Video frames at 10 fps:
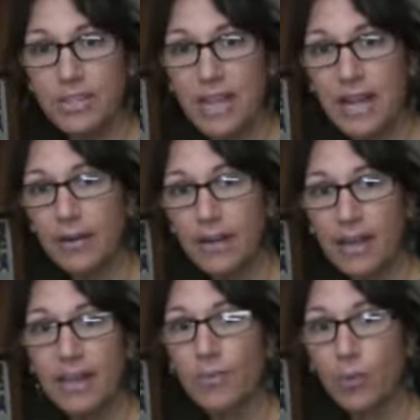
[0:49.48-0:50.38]
the
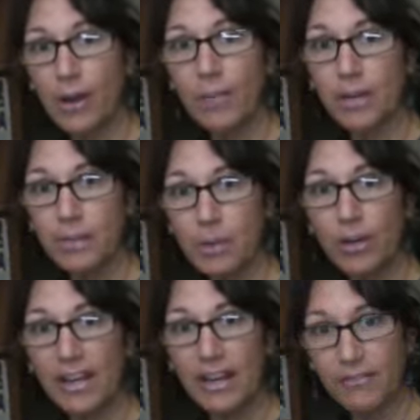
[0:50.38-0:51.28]
area where I'm going to be
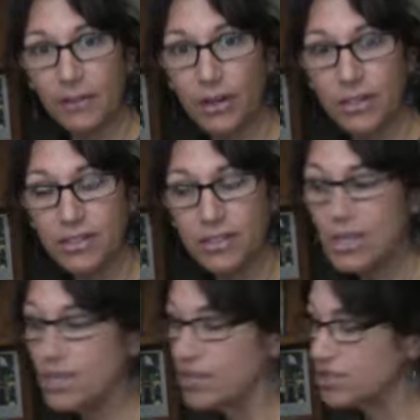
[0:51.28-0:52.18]
working first.
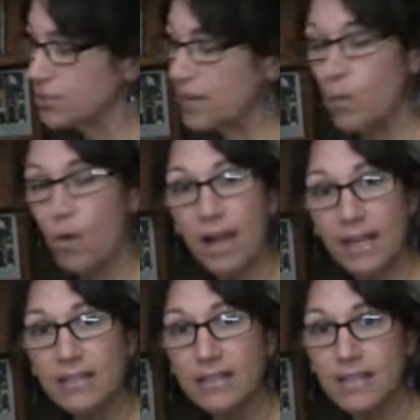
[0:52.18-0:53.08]
So when I walk
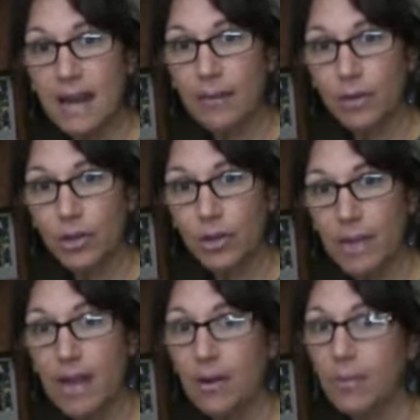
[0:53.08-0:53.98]
into that room,
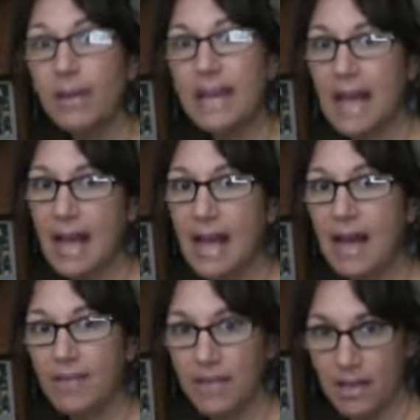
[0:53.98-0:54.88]
I already
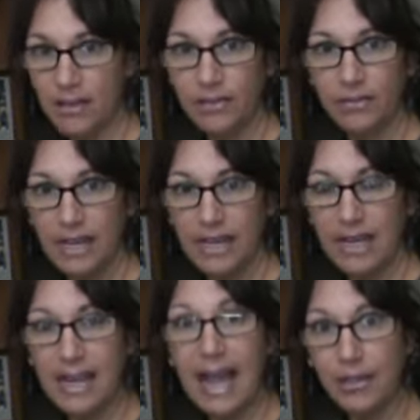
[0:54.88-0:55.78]
have an
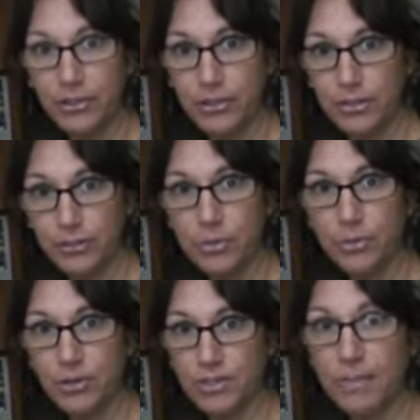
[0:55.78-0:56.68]
elevated attitude
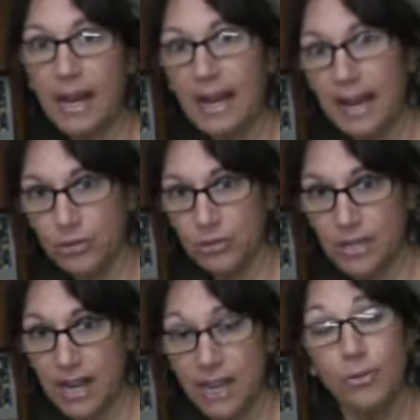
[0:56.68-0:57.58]
towards my
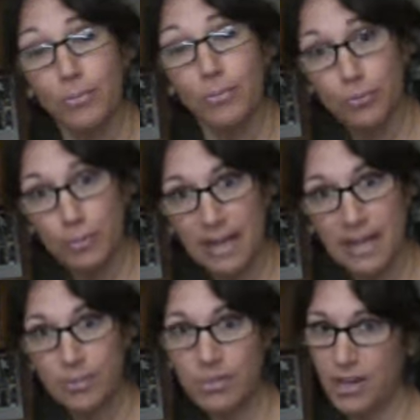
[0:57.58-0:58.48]
exercise or movement,
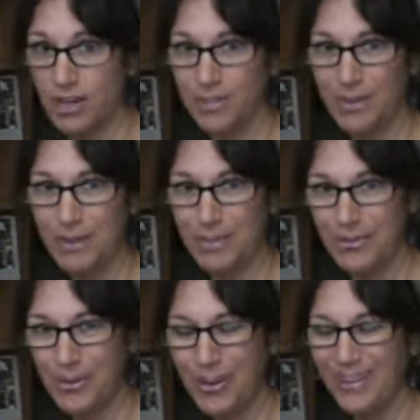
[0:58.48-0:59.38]
as we talked about
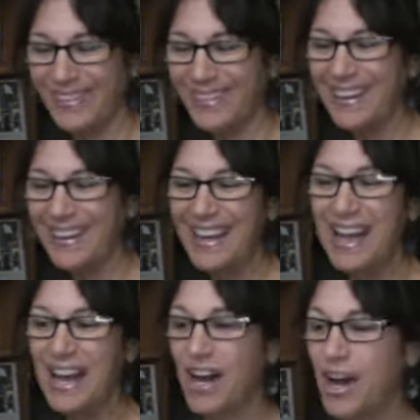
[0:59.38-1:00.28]
before.
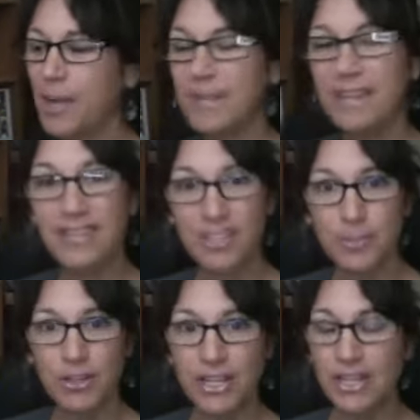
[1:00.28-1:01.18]
In this
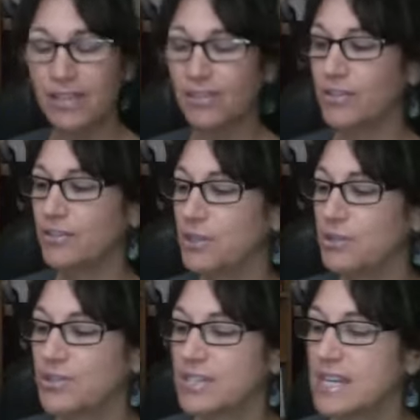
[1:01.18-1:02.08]
particular
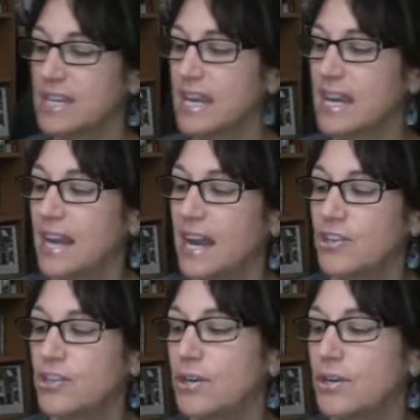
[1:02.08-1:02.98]
diffuser today, I
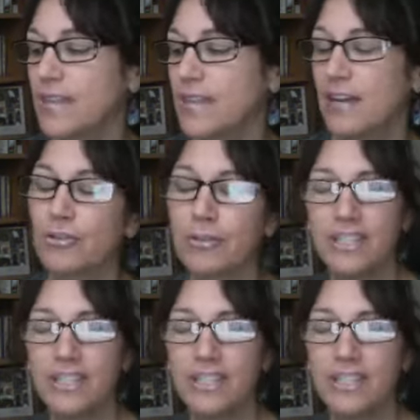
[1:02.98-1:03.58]
chose actually